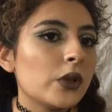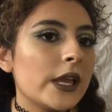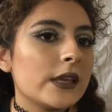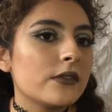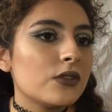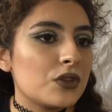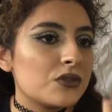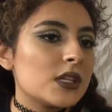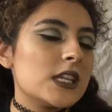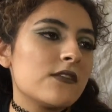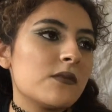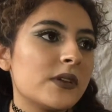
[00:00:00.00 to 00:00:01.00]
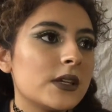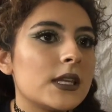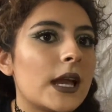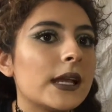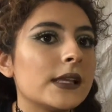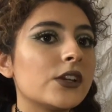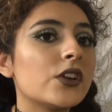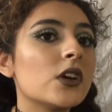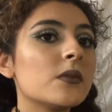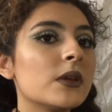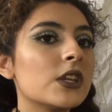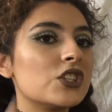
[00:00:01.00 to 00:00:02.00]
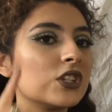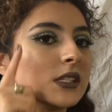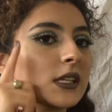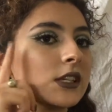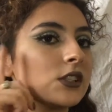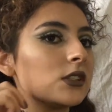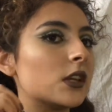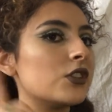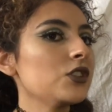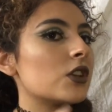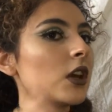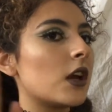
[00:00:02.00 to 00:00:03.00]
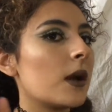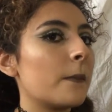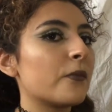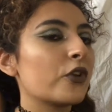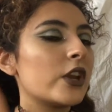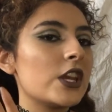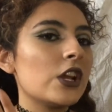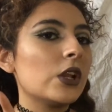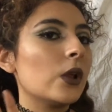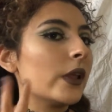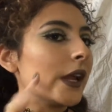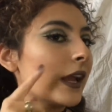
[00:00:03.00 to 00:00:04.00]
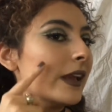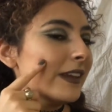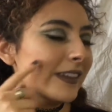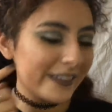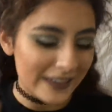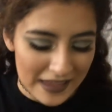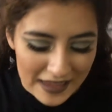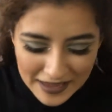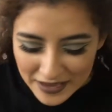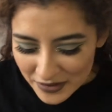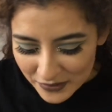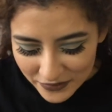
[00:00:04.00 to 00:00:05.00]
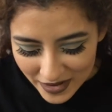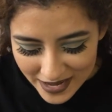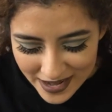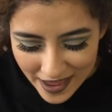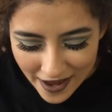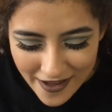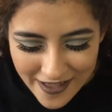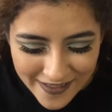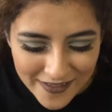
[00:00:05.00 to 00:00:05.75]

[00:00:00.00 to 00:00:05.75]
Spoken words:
Like you didn't even put any highlighter on, but it's just like such a pretty glow. Like right now,